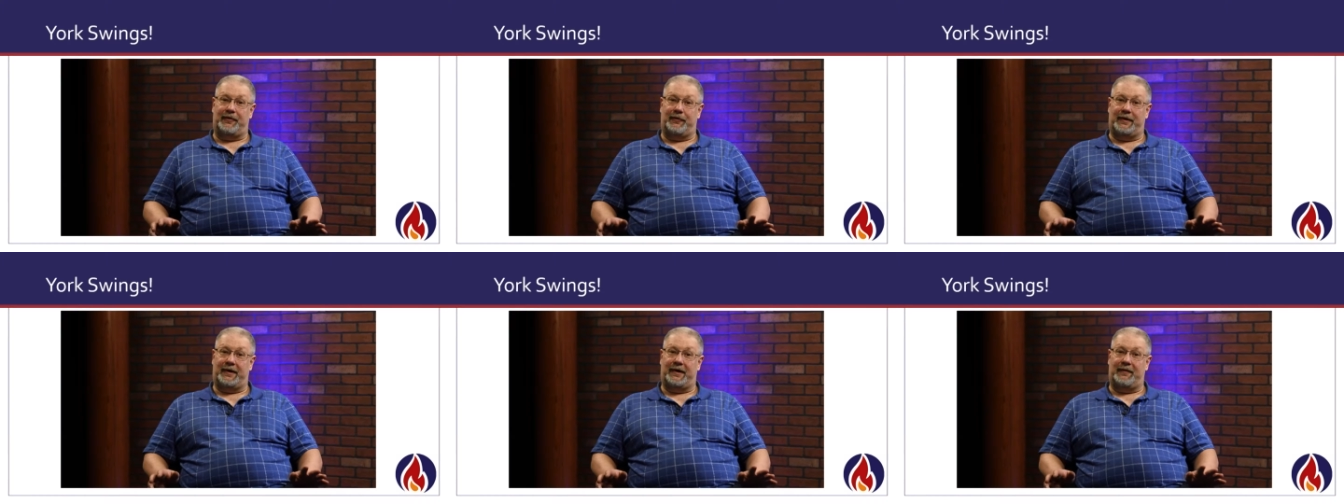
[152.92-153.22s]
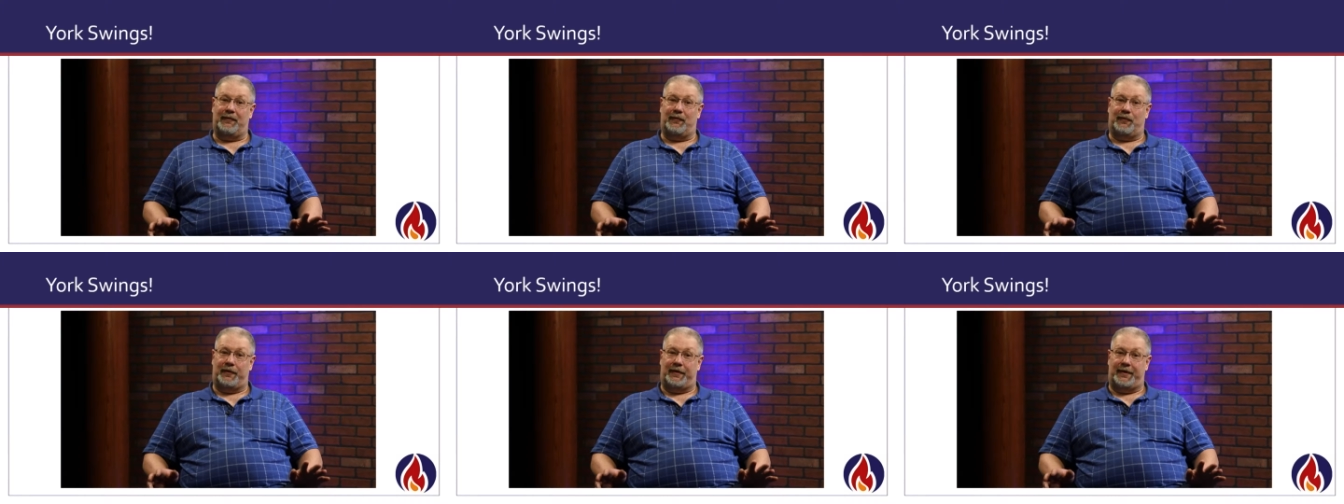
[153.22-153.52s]

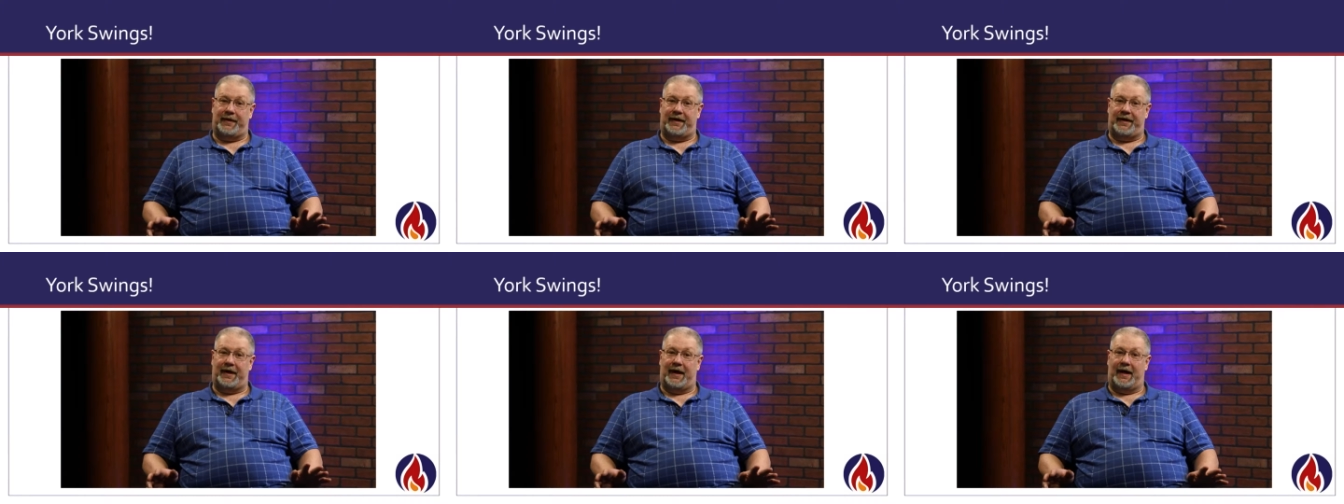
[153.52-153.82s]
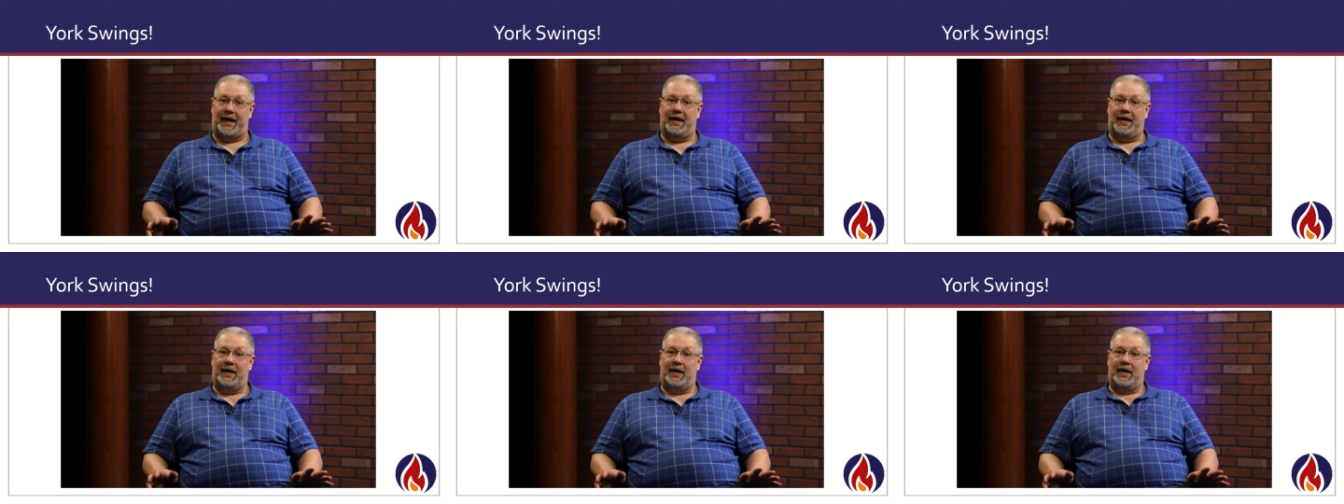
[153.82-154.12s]
grant would
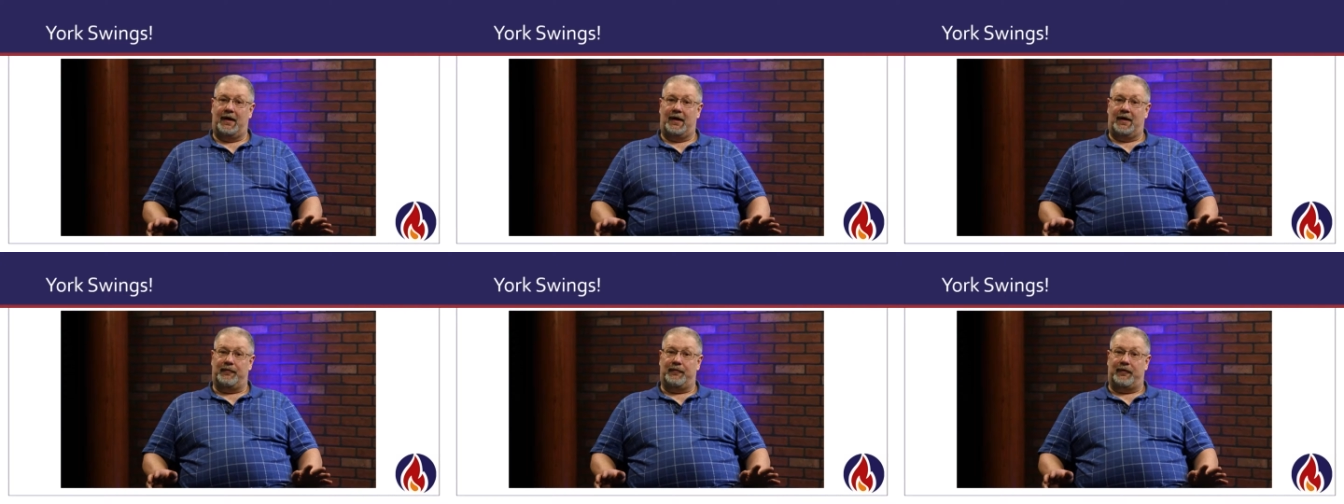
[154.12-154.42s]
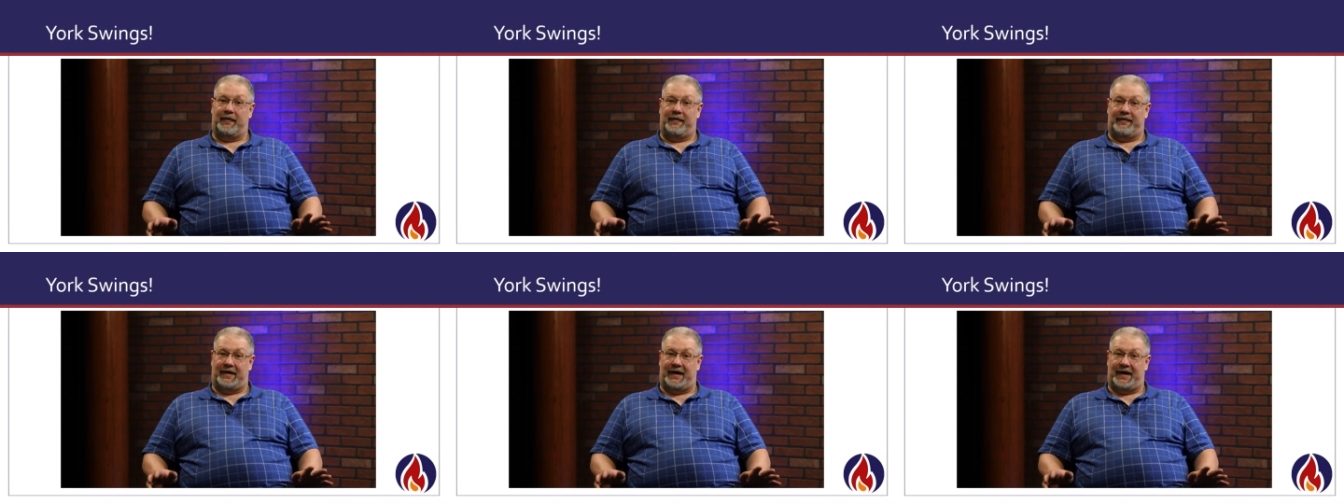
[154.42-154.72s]
uh,
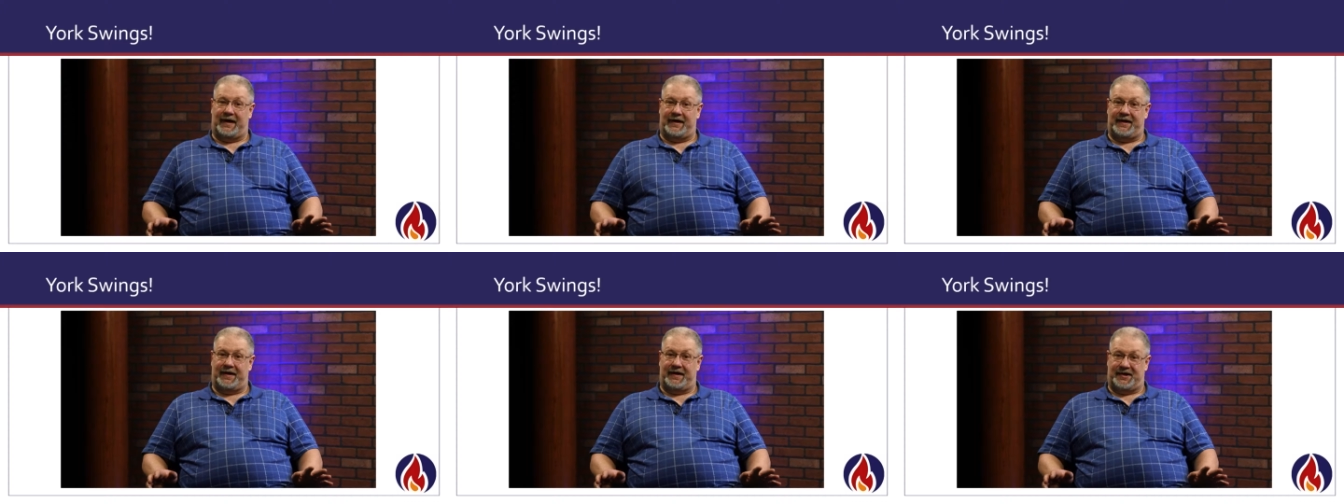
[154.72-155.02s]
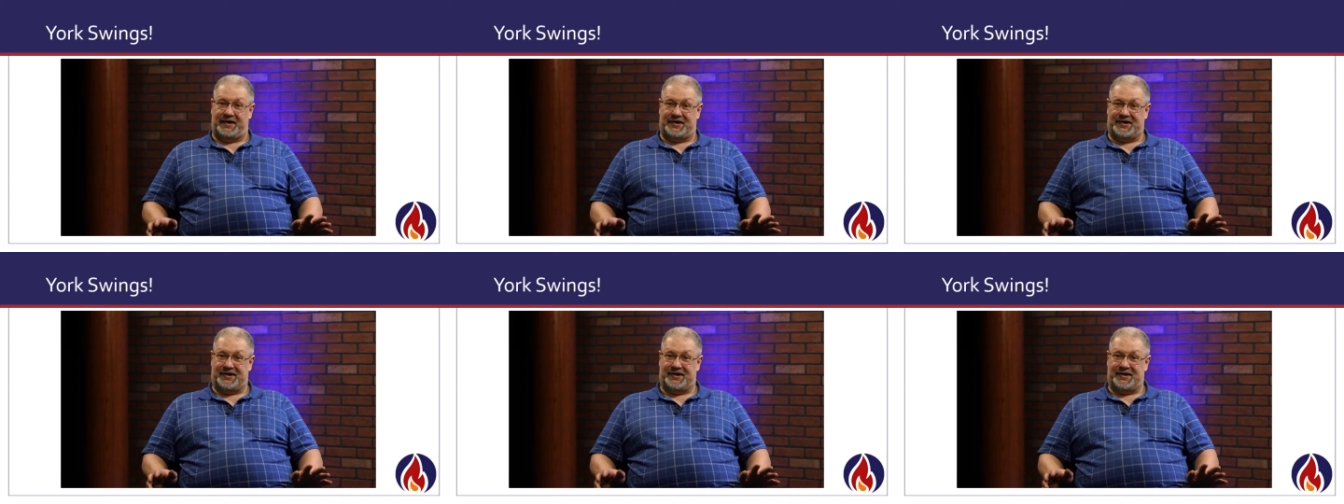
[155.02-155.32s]
provide
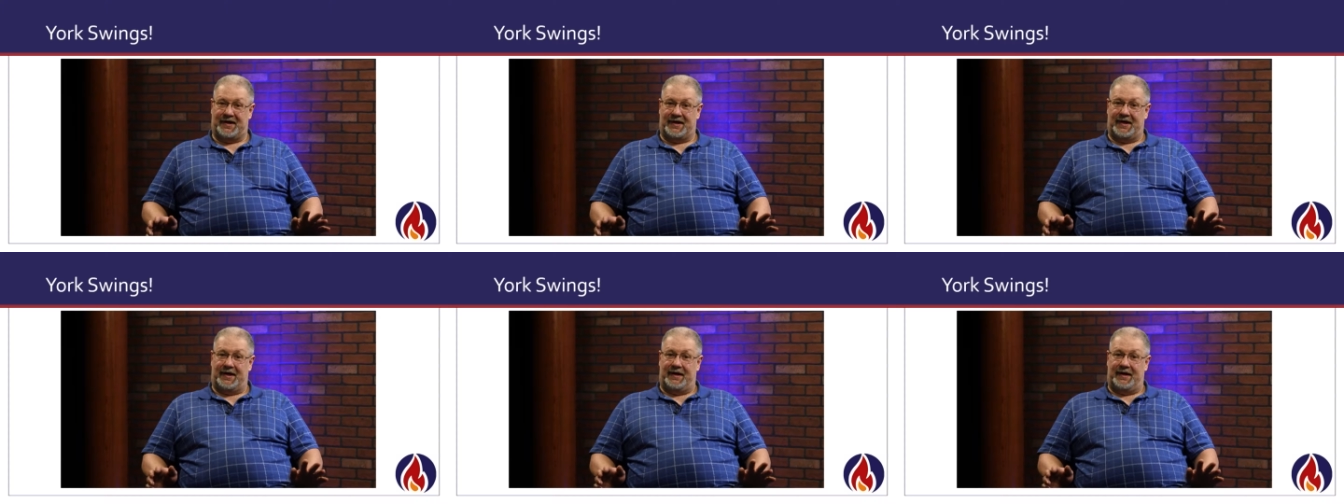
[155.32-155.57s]
us